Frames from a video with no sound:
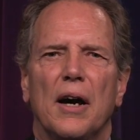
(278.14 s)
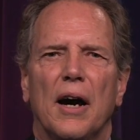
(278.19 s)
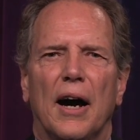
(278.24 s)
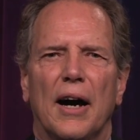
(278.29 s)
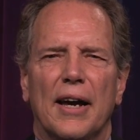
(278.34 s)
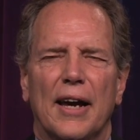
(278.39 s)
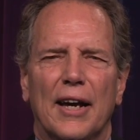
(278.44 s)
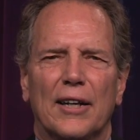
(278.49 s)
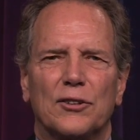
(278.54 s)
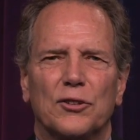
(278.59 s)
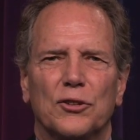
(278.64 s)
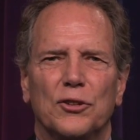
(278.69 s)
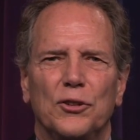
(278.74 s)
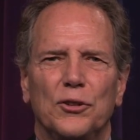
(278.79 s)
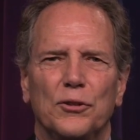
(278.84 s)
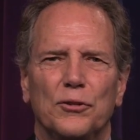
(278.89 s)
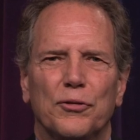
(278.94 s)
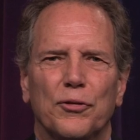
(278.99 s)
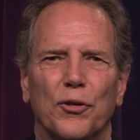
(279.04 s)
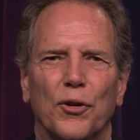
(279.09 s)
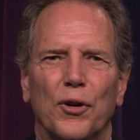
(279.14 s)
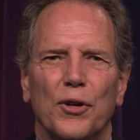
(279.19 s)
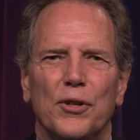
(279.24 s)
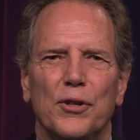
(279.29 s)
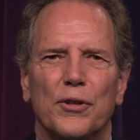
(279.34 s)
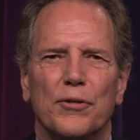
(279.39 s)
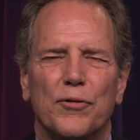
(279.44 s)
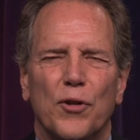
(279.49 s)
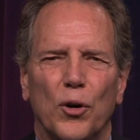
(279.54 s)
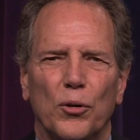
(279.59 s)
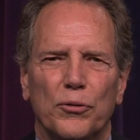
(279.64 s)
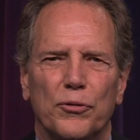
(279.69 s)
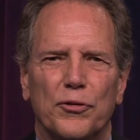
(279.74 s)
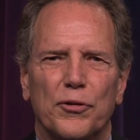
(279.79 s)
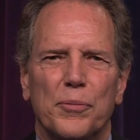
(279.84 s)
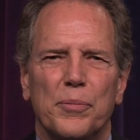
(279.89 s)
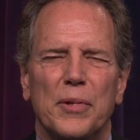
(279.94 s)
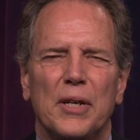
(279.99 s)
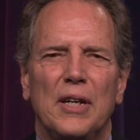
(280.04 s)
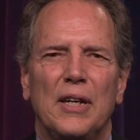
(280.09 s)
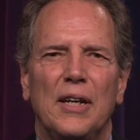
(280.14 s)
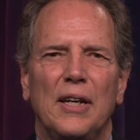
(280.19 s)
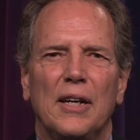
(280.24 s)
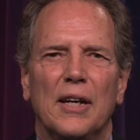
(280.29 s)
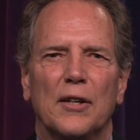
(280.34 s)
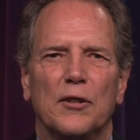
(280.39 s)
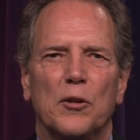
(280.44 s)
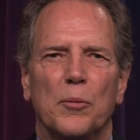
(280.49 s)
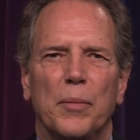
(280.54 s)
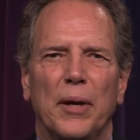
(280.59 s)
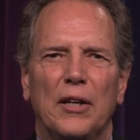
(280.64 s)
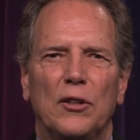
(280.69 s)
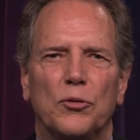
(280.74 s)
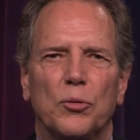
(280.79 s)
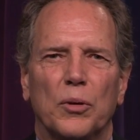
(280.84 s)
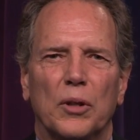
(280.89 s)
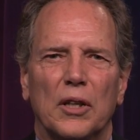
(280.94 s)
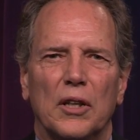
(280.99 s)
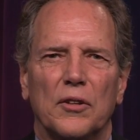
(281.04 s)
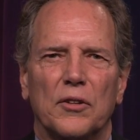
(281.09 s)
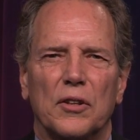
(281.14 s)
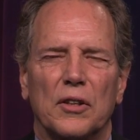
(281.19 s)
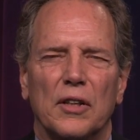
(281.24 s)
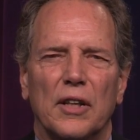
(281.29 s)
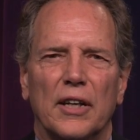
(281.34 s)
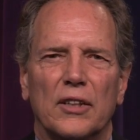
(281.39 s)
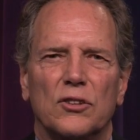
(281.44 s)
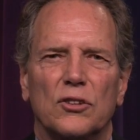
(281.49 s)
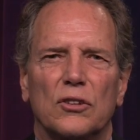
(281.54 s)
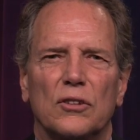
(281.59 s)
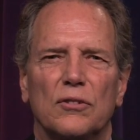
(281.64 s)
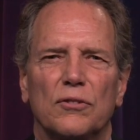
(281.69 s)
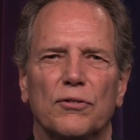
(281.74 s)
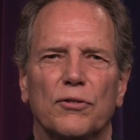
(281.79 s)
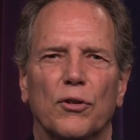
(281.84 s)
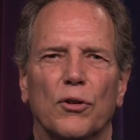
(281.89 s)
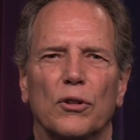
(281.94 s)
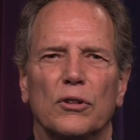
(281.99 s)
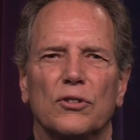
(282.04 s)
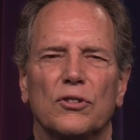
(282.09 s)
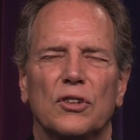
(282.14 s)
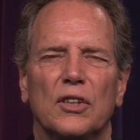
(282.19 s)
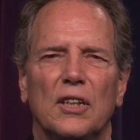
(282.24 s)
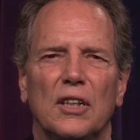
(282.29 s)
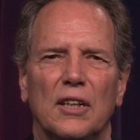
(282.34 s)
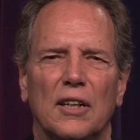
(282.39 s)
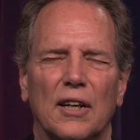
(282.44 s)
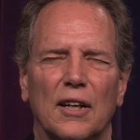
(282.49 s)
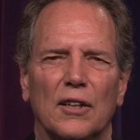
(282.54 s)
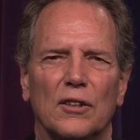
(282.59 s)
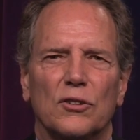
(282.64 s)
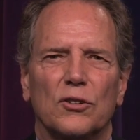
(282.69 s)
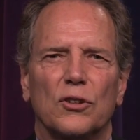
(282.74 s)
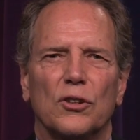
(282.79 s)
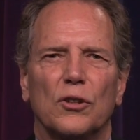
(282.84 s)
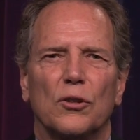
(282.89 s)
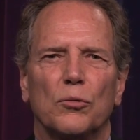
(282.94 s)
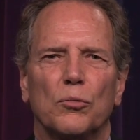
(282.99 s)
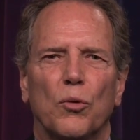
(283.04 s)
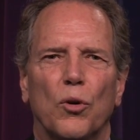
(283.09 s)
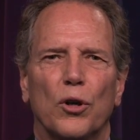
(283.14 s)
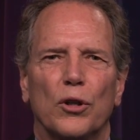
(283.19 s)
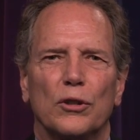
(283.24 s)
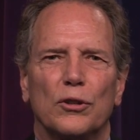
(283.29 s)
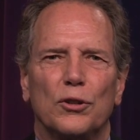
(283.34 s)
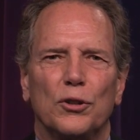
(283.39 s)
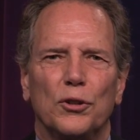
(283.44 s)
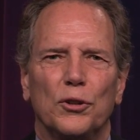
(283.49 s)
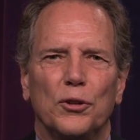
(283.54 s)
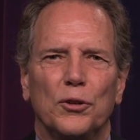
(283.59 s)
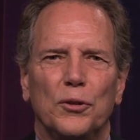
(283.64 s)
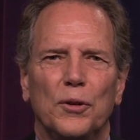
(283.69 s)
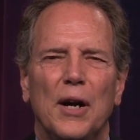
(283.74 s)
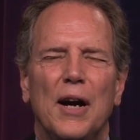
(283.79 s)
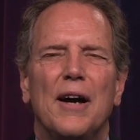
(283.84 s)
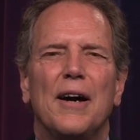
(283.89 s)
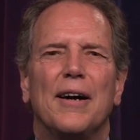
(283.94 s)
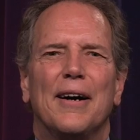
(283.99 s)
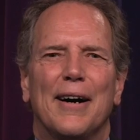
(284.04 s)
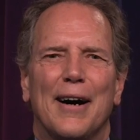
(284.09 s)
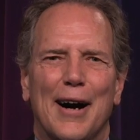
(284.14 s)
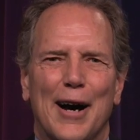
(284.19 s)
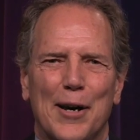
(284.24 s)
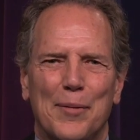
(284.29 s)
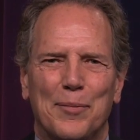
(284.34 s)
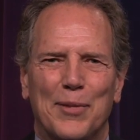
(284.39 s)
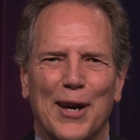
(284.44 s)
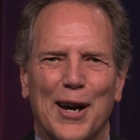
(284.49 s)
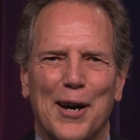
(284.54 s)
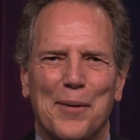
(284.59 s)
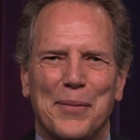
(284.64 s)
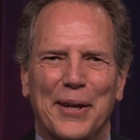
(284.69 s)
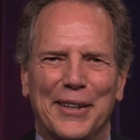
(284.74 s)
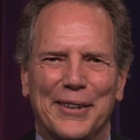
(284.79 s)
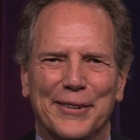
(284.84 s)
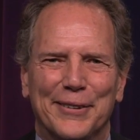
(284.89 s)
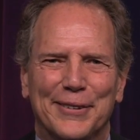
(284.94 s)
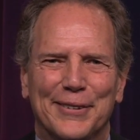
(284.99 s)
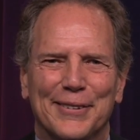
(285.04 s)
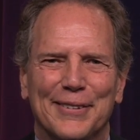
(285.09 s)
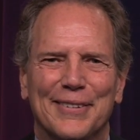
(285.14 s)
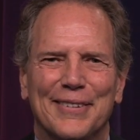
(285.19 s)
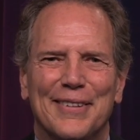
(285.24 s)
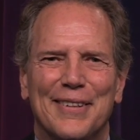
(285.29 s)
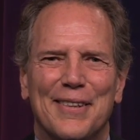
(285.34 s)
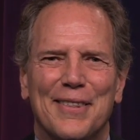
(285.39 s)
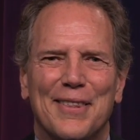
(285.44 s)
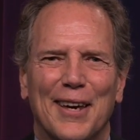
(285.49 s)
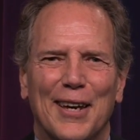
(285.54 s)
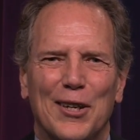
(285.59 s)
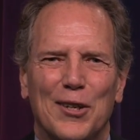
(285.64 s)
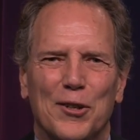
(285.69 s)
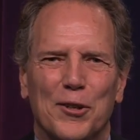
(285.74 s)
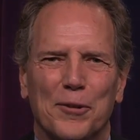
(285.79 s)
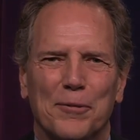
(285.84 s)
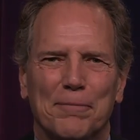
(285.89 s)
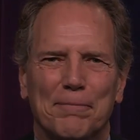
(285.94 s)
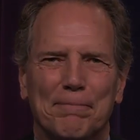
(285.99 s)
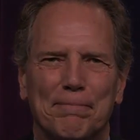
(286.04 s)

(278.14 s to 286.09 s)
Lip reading: I ask you for your vote for me and the May 20th election for City Council, Ward 2. I'm Tom Andersen. Thank you.